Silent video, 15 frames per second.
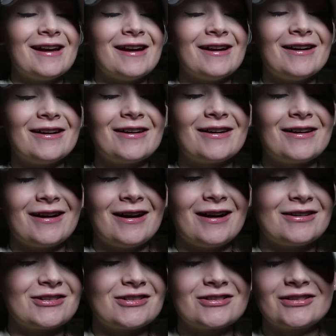
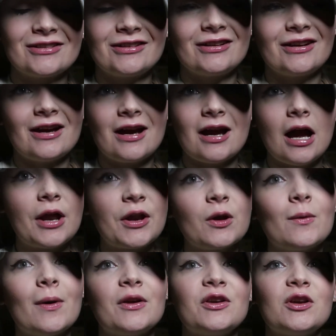I don't
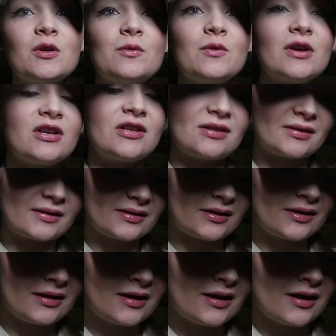know about you, but
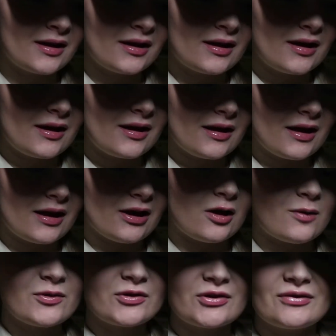it
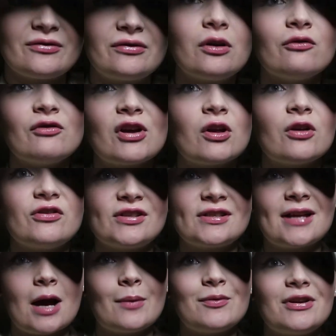almost doesn't feel real that this
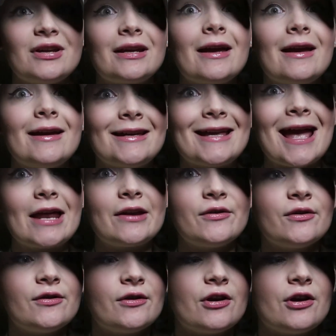is happening
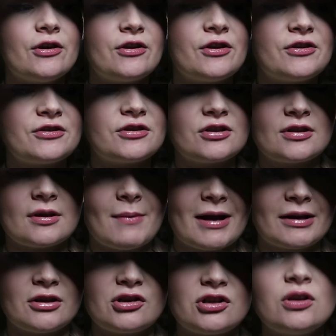again, and to the
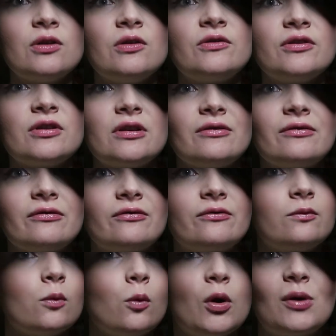magnitude of
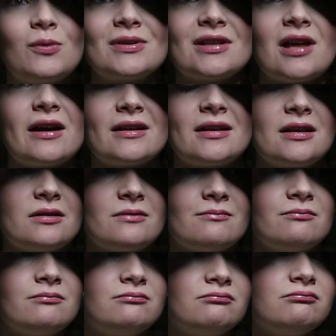what it was like in
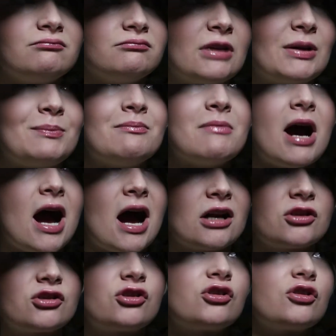like
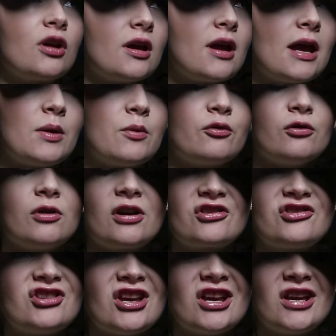March, April
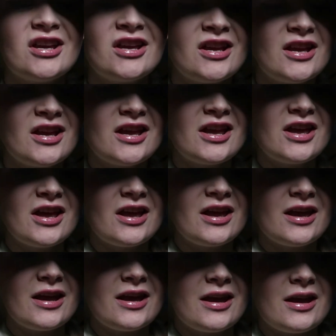last year.
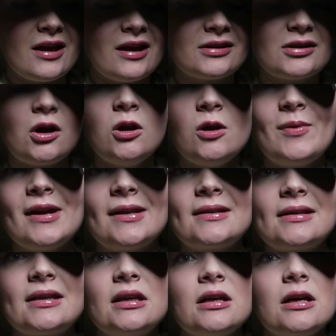It's all a
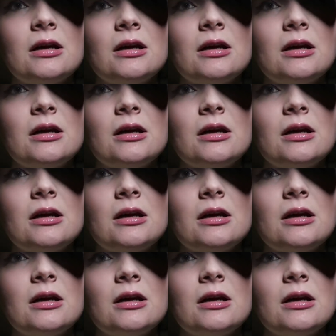bit,